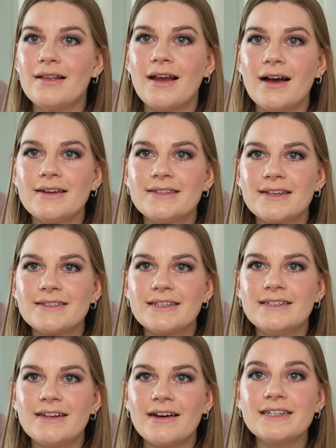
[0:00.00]
Nice, that's
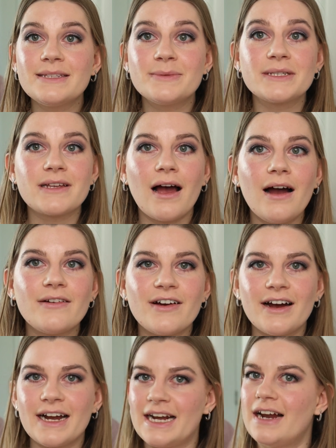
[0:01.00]
a nice mascara.
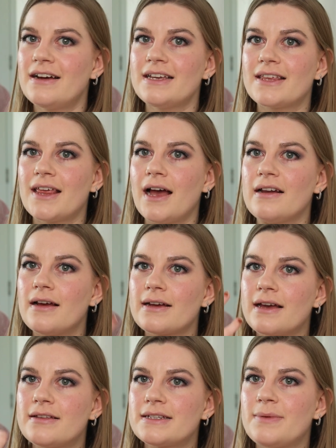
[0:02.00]
I like that. I
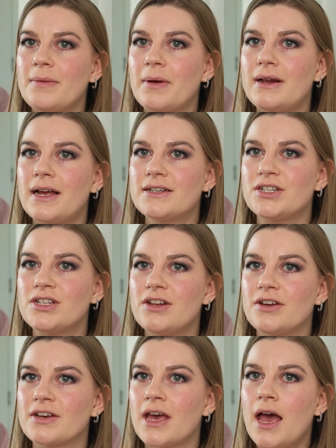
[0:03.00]
like how that's made my lashes
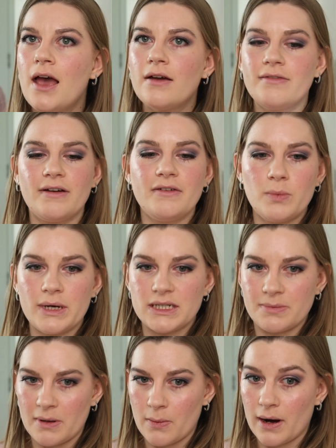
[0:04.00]
look. Very
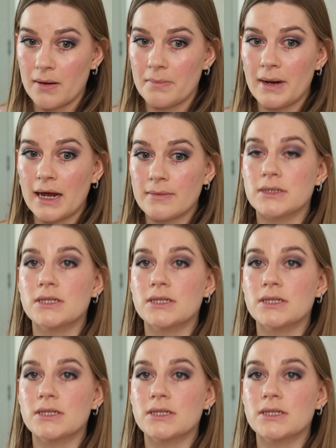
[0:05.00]
weird to be wearing black